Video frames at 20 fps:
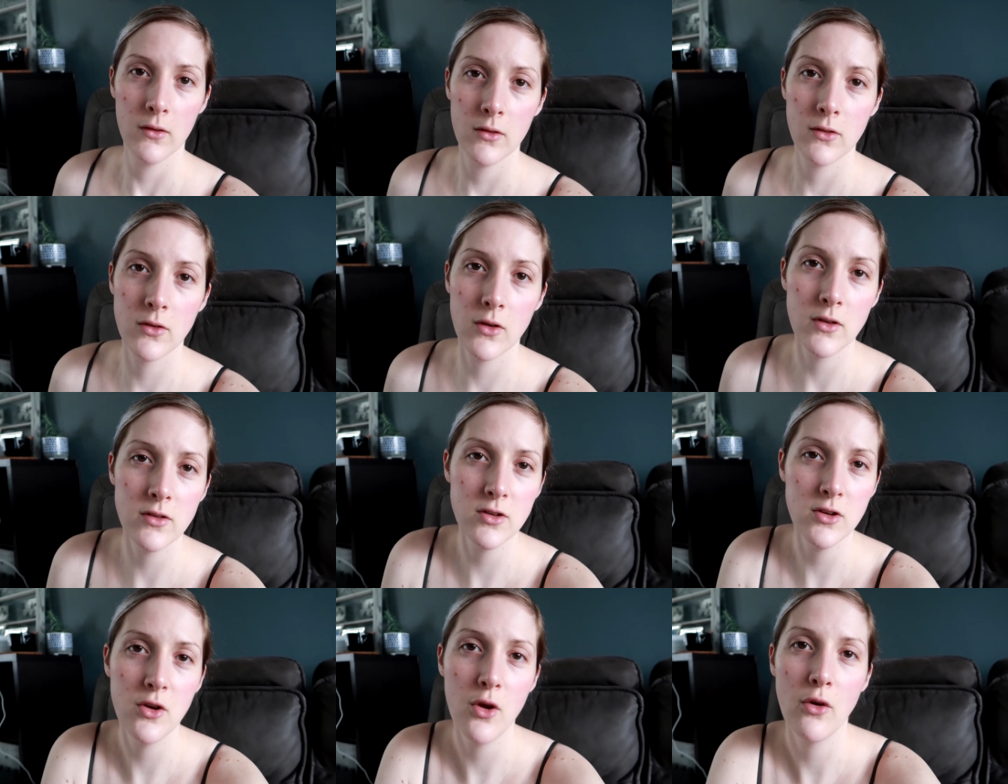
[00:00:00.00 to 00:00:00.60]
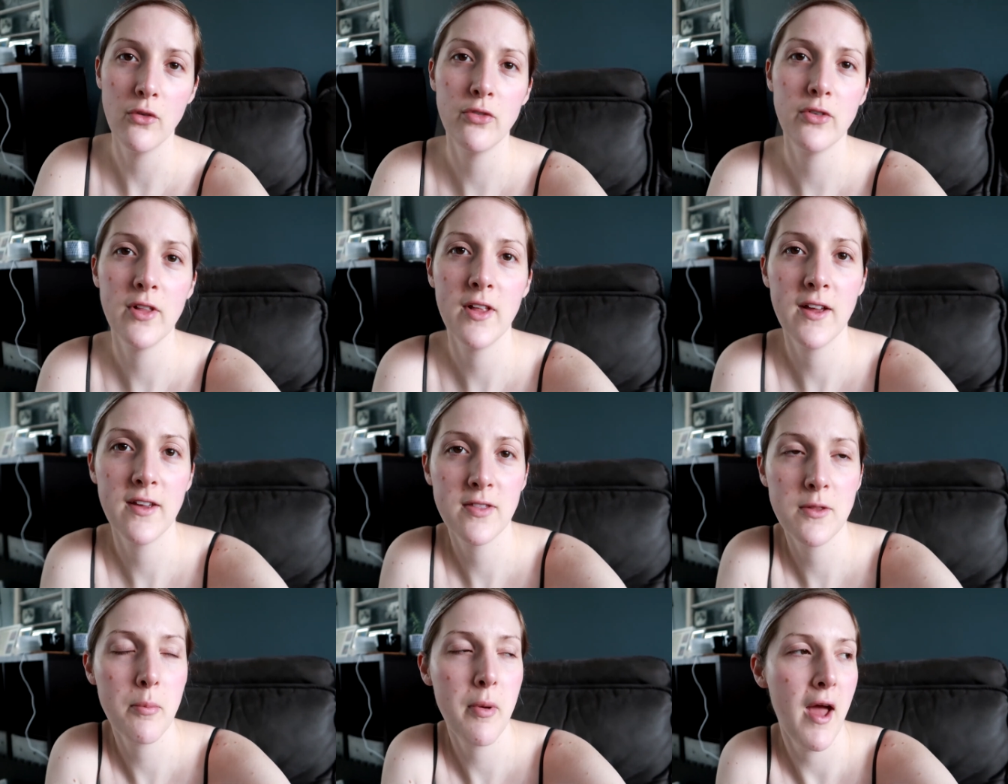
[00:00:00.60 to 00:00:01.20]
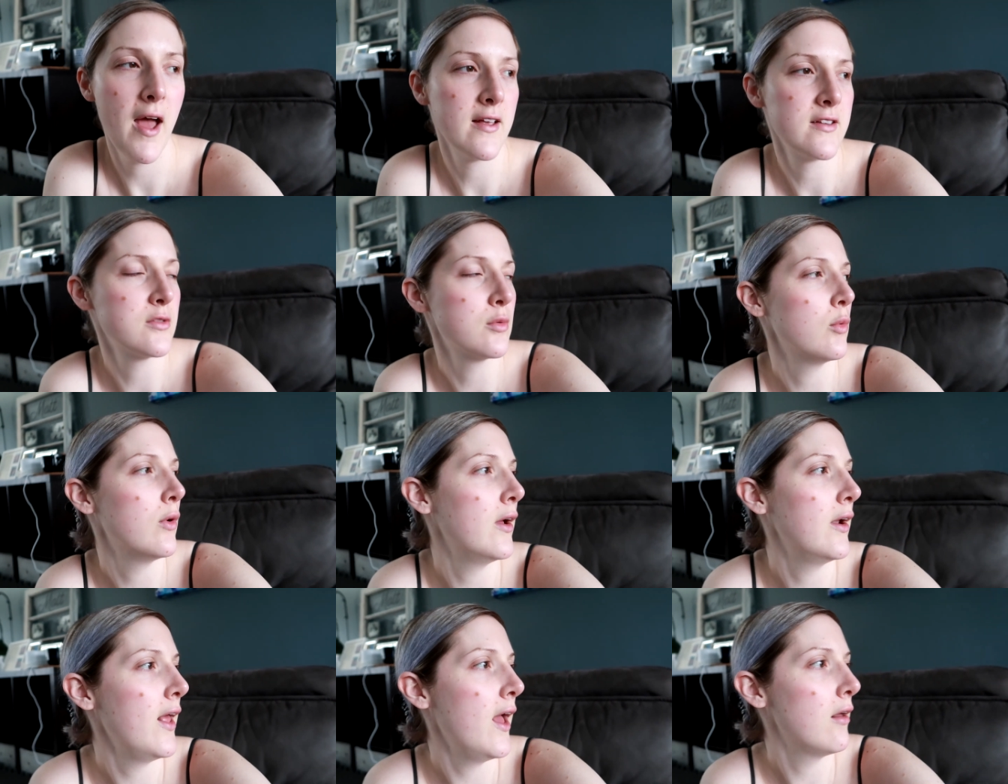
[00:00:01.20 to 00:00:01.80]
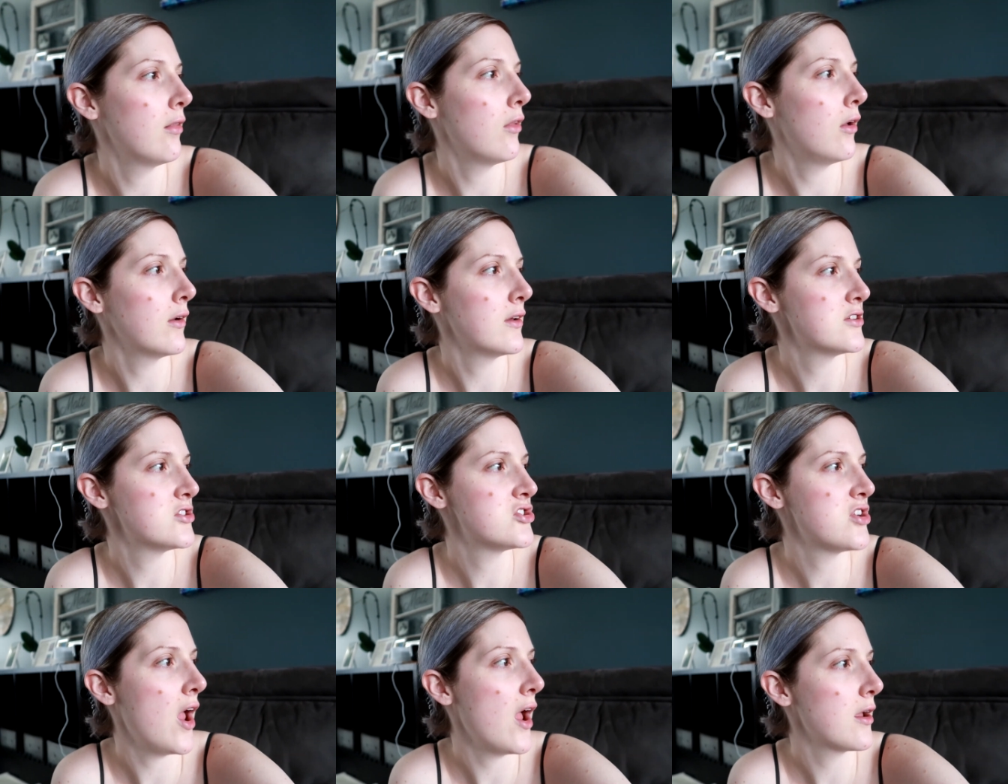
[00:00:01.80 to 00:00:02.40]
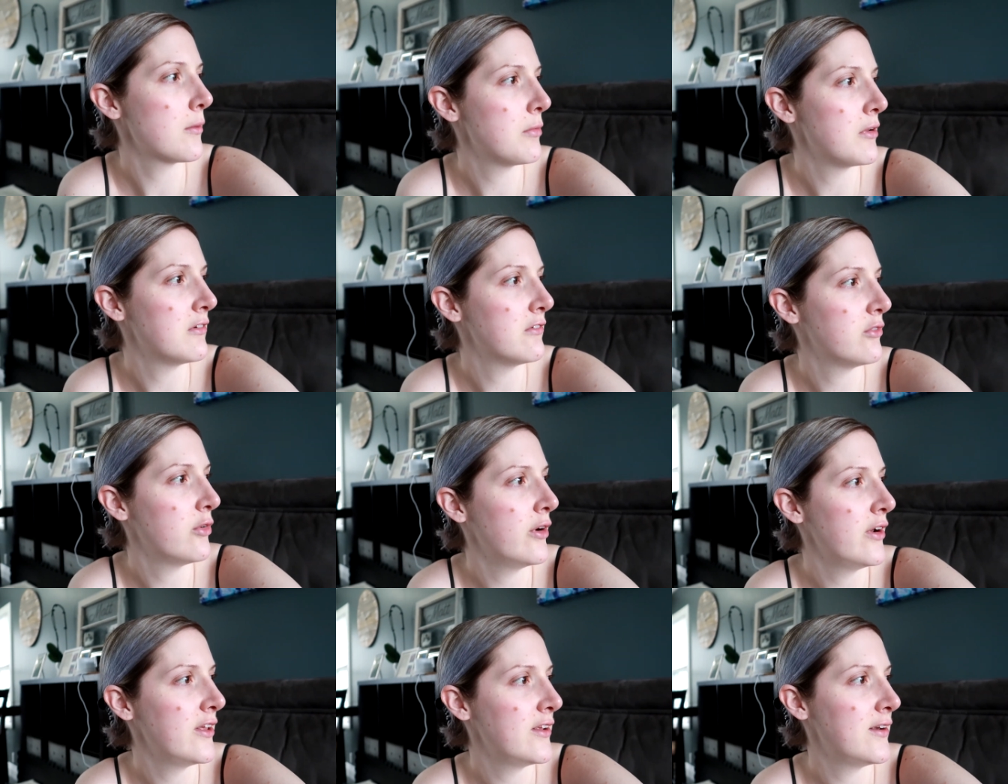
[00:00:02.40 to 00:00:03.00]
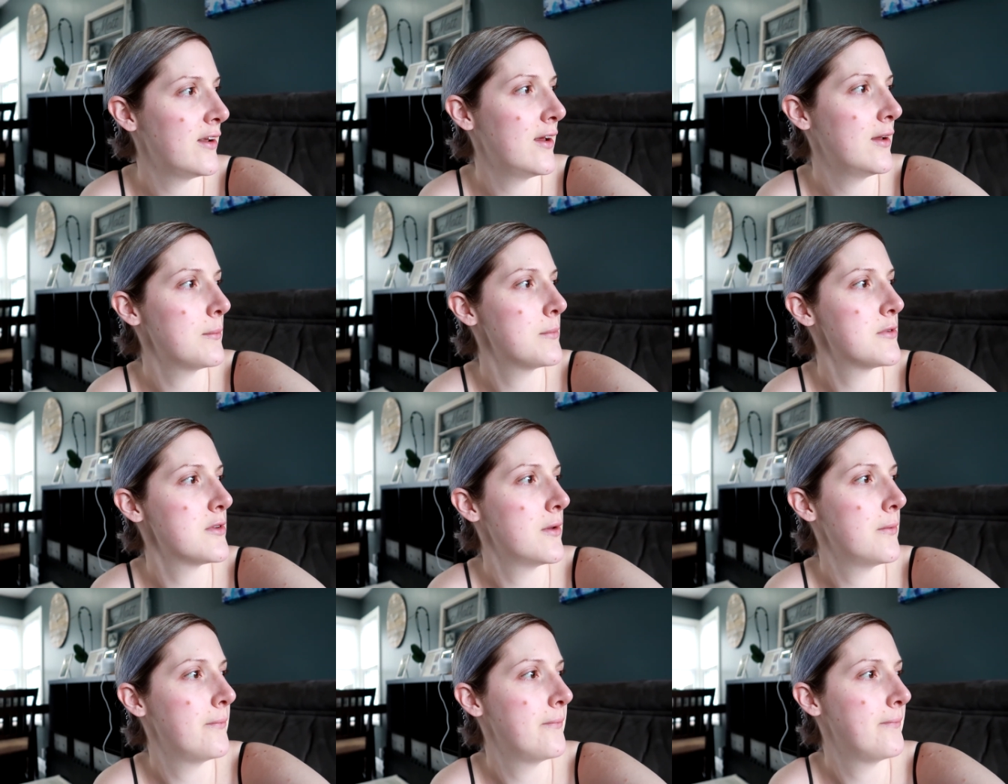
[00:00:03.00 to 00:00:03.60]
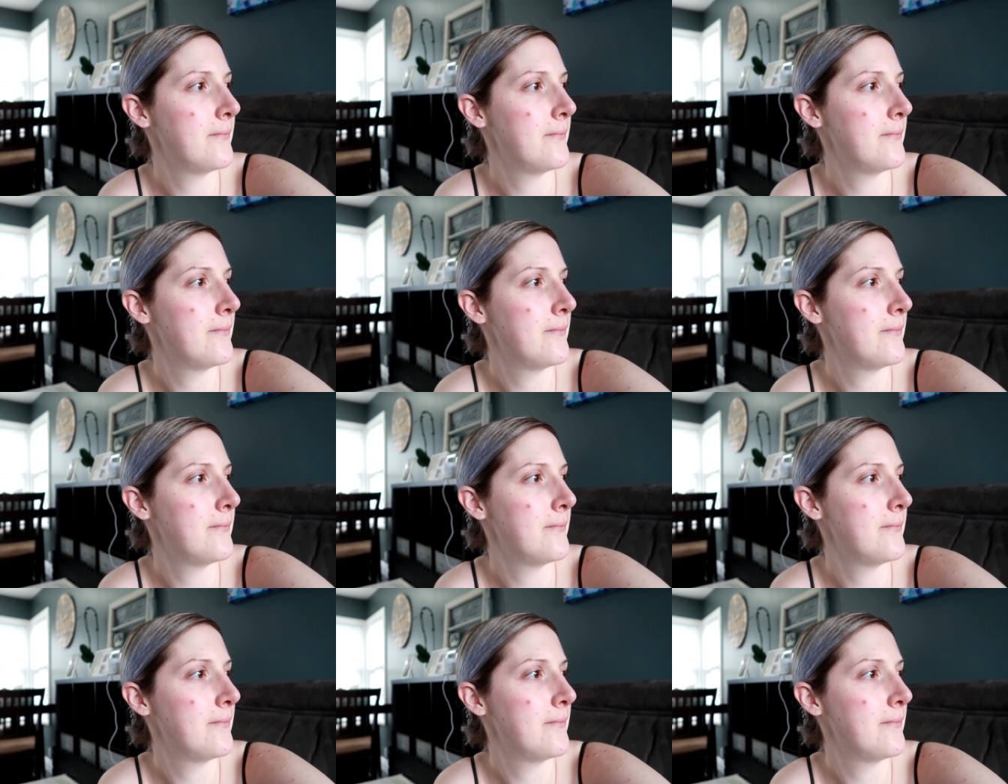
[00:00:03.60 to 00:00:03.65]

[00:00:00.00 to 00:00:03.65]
So as you know, for like the past, what, how long has Jack been avoiding naps?